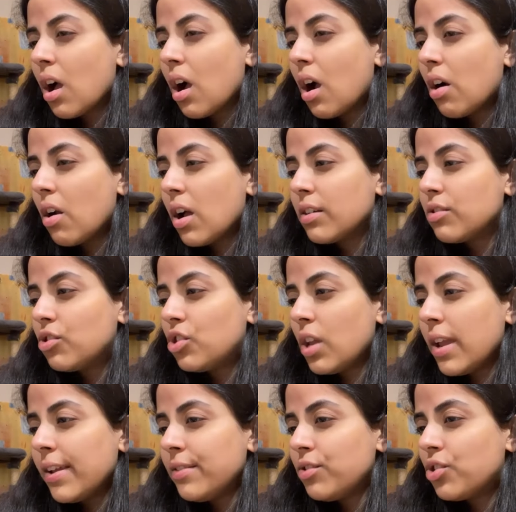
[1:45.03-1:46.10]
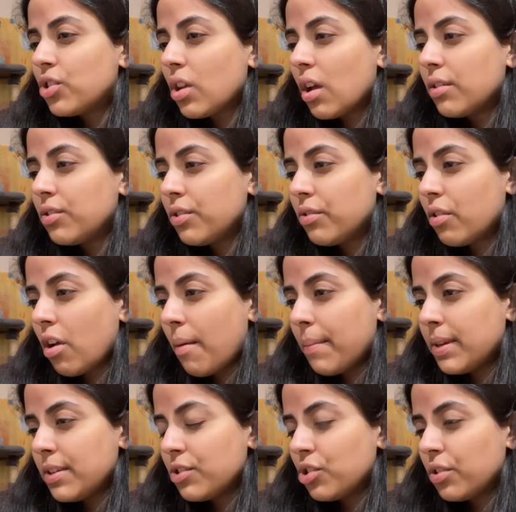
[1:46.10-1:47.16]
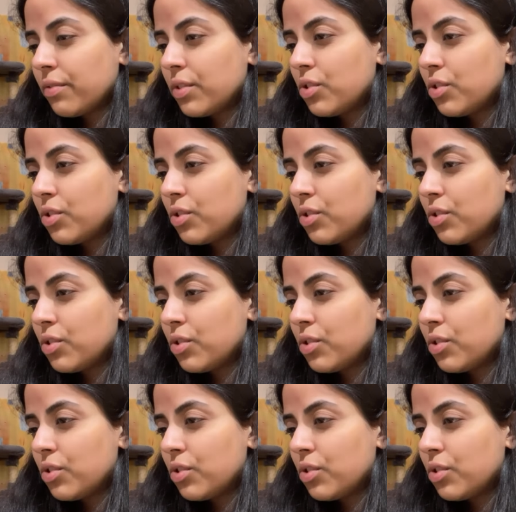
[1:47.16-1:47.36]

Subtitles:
are unchanged under the combination of